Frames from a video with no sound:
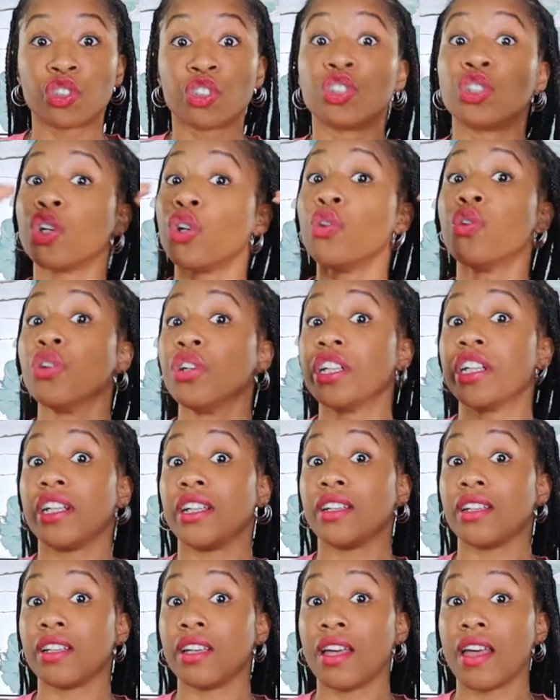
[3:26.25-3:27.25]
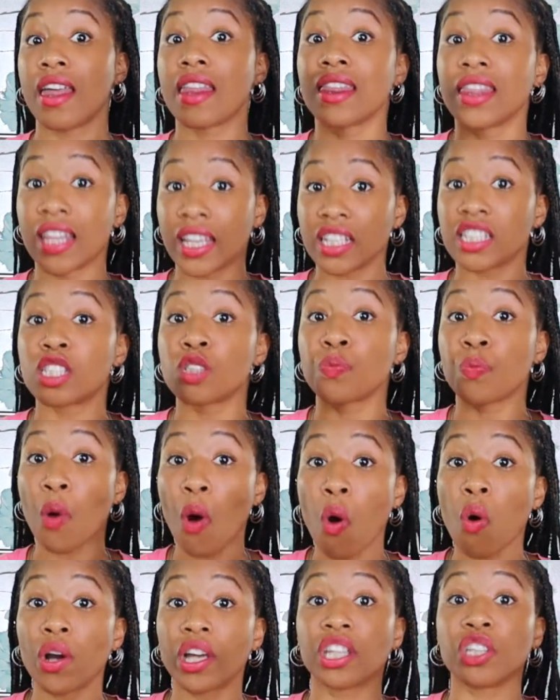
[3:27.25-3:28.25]
during this
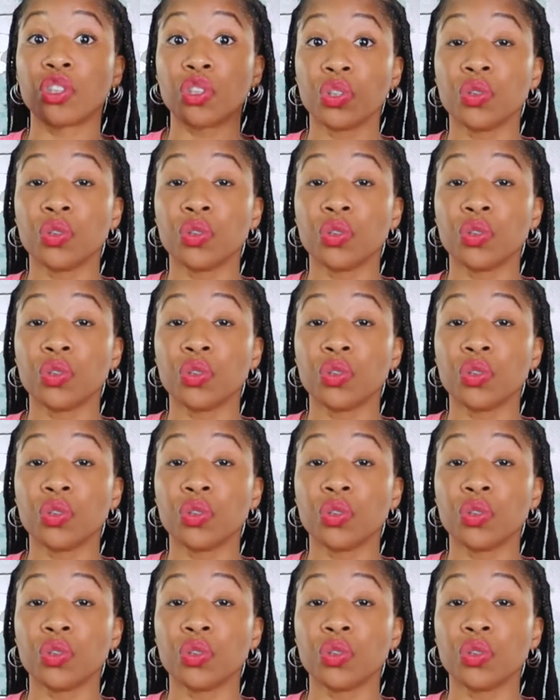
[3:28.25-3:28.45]
point.